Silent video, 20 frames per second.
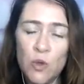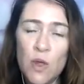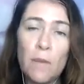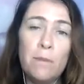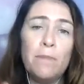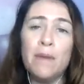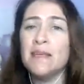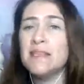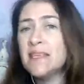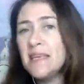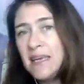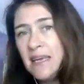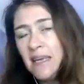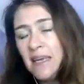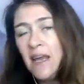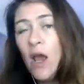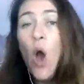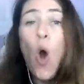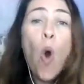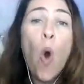They're
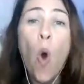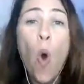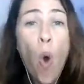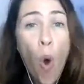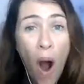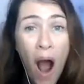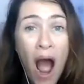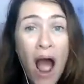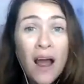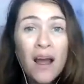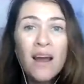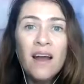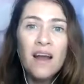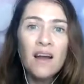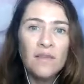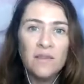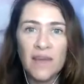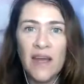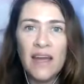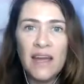busy, or
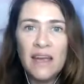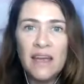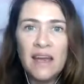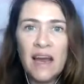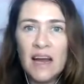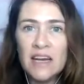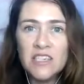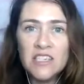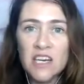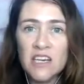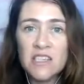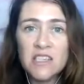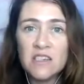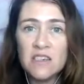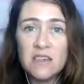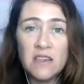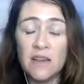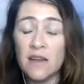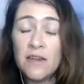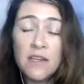they're just
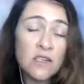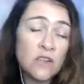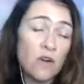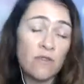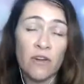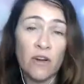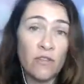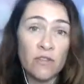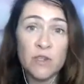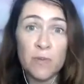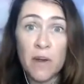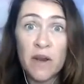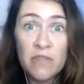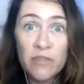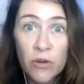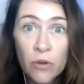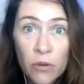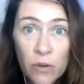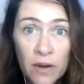not very respectful.